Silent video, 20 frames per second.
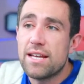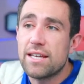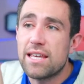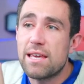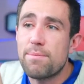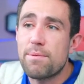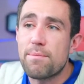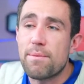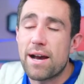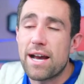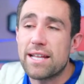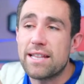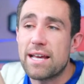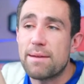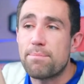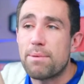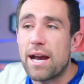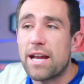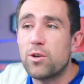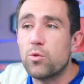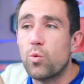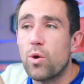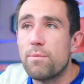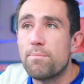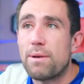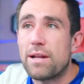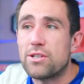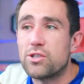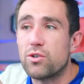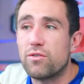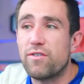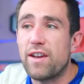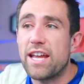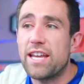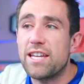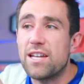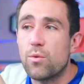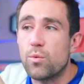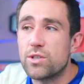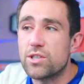Keep in mind that Biden won
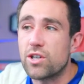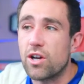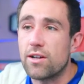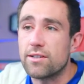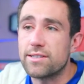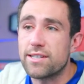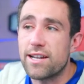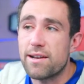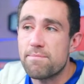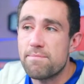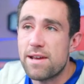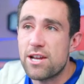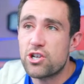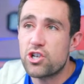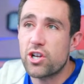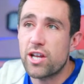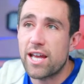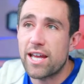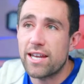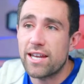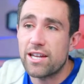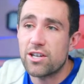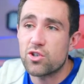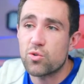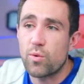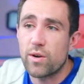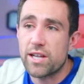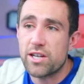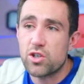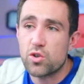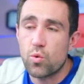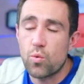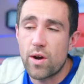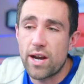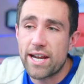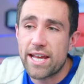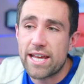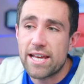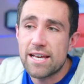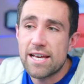Pennsylvania, Wisconsin, and Michigan in
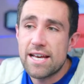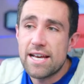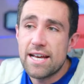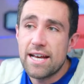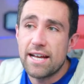2020.